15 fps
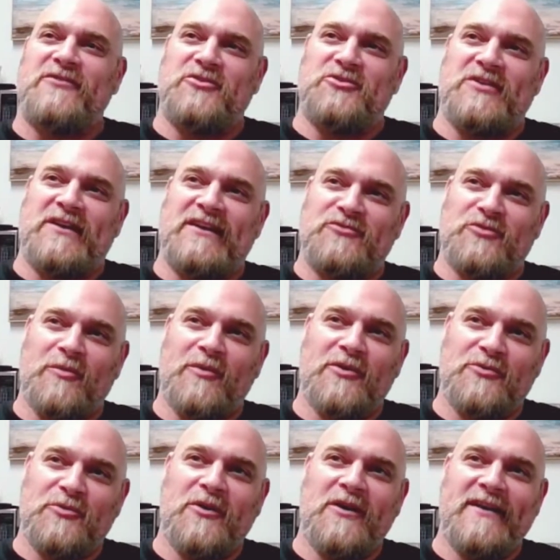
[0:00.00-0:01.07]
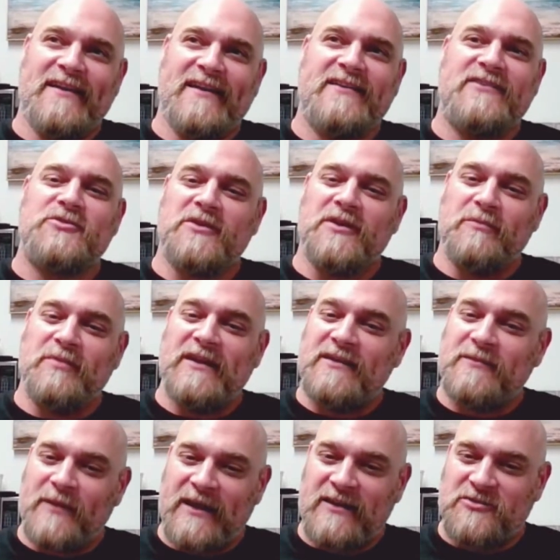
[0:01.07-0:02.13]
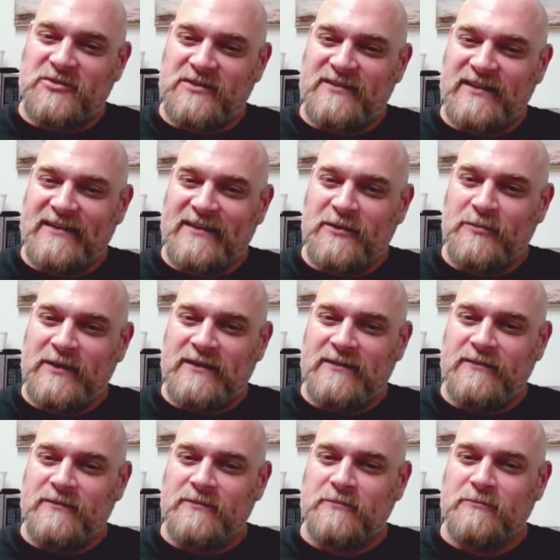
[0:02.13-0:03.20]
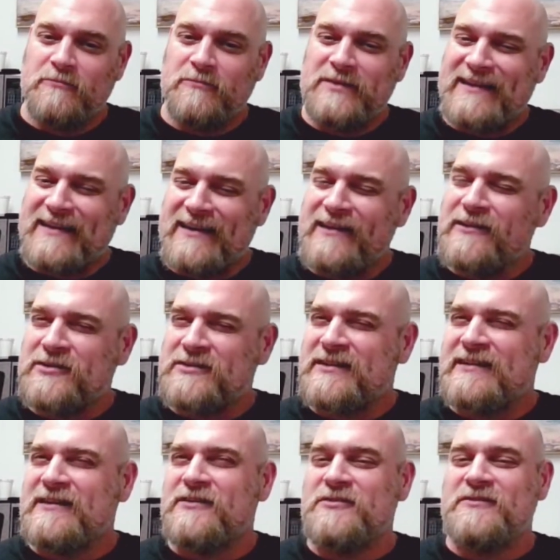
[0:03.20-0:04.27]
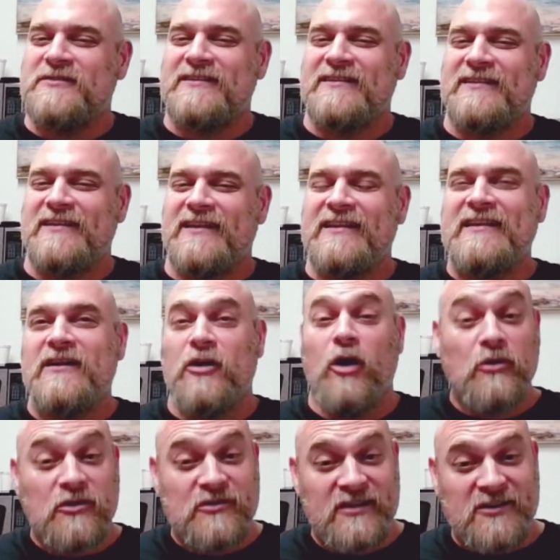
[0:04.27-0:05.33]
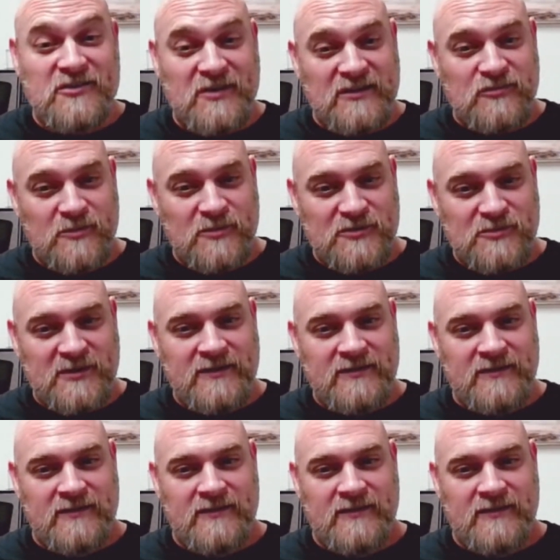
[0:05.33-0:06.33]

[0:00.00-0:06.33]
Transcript: for Transformers 1 and it sort of piqued my interest a little bit, but then it looked a little. Oh, you saw Transformers 1?